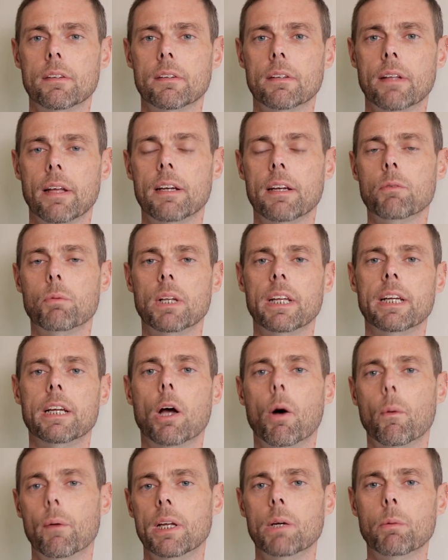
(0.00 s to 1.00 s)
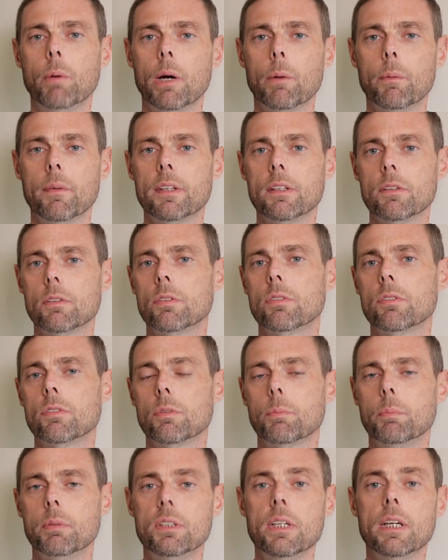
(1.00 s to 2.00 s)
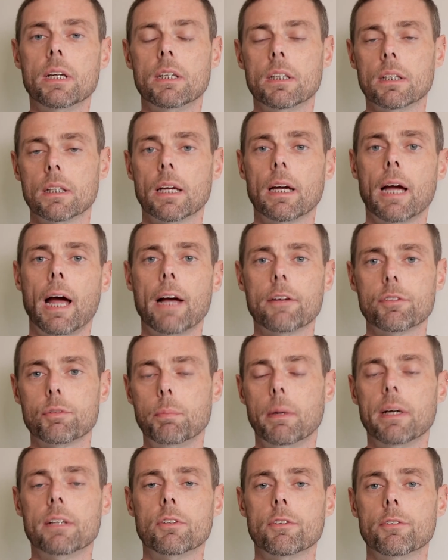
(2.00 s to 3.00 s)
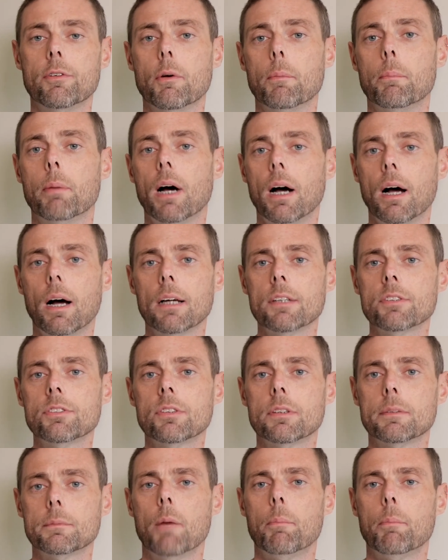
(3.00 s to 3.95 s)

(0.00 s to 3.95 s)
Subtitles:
They really go anywhere with this particular aspect of her past.